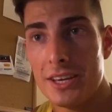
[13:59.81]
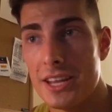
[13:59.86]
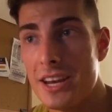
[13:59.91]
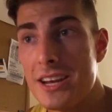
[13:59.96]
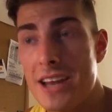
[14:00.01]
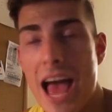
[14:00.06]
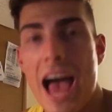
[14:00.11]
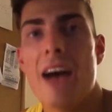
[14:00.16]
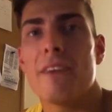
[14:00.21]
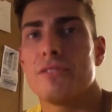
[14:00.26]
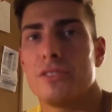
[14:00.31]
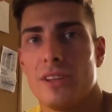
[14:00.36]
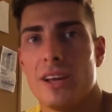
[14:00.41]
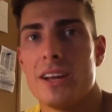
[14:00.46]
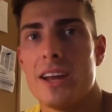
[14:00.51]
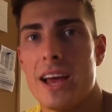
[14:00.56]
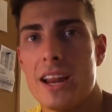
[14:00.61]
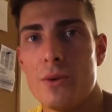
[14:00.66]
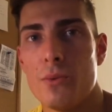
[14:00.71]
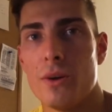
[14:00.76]
He didn't have to lie
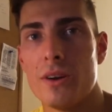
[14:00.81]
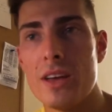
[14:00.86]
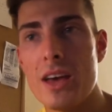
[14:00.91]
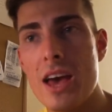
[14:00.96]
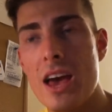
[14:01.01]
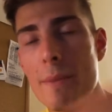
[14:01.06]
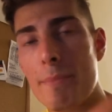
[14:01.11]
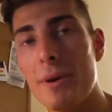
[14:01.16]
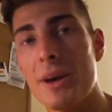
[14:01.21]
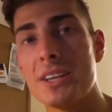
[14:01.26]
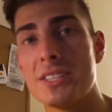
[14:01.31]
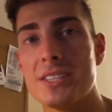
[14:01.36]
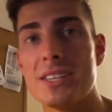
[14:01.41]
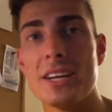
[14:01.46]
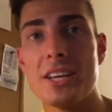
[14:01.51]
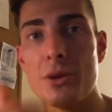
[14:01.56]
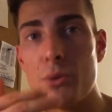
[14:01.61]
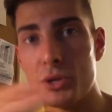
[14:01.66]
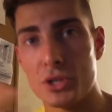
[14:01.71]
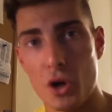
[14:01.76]
to anyone because of
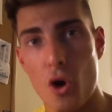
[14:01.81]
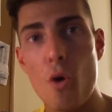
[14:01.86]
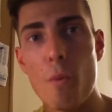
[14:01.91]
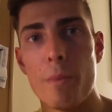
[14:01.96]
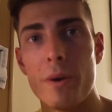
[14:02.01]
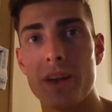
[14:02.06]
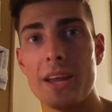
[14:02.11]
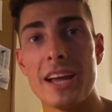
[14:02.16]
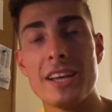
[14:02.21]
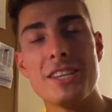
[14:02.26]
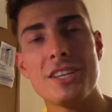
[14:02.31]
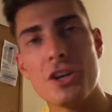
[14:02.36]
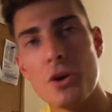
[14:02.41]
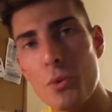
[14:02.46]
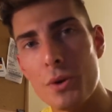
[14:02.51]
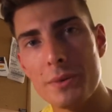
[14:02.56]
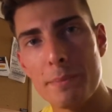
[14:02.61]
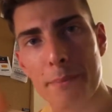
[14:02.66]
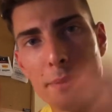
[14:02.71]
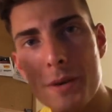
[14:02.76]
that he was open, and you know
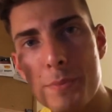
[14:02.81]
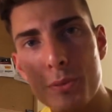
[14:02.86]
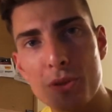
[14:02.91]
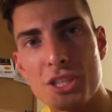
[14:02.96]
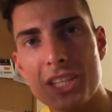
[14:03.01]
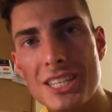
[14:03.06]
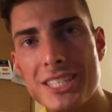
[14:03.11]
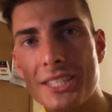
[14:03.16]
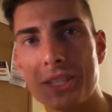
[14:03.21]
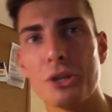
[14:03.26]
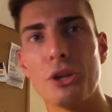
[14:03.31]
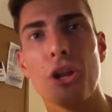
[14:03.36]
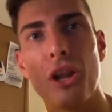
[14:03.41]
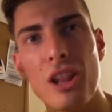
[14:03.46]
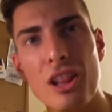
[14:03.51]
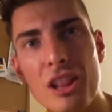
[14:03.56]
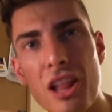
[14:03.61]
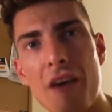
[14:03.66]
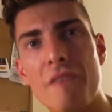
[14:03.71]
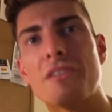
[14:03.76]
what, people
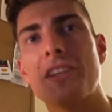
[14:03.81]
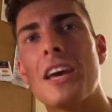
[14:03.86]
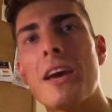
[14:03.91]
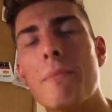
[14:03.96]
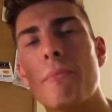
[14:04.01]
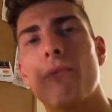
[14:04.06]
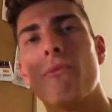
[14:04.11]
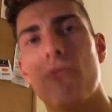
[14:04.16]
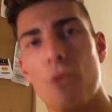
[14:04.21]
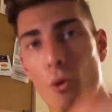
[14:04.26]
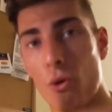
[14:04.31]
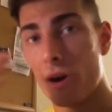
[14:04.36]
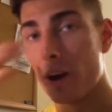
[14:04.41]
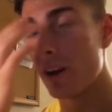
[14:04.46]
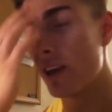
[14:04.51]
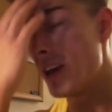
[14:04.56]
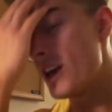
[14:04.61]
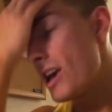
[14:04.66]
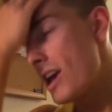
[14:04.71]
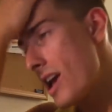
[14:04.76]
still loved him for
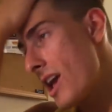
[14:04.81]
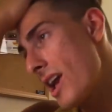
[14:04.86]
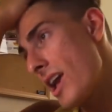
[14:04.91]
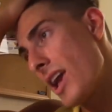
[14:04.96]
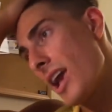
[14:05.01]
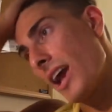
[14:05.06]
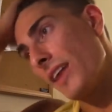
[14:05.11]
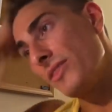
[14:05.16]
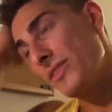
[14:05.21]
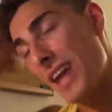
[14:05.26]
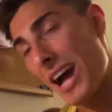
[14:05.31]
it. And